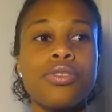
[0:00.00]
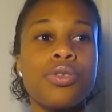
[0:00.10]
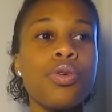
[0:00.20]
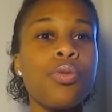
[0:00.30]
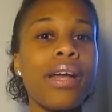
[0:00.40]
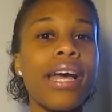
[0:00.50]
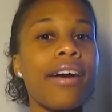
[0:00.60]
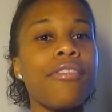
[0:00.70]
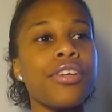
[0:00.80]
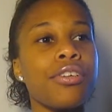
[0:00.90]
Do
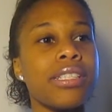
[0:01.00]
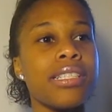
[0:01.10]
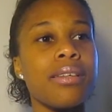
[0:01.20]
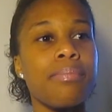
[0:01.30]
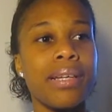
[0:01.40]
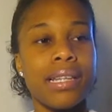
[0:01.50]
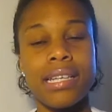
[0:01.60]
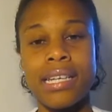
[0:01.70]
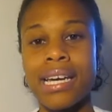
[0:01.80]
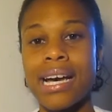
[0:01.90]
whatever your
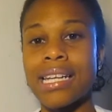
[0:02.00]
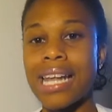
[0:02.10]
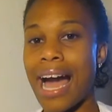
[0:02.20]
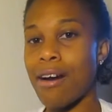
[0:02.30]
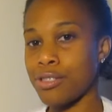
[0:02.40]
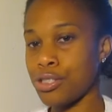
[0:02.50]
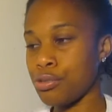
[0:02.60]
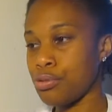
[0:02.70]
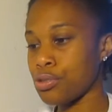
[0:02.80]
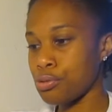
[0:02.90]
disability allows
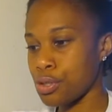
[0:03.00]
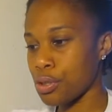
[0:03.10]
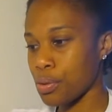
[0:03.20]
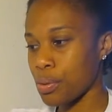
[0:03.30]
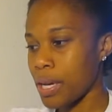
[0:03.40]
you to do.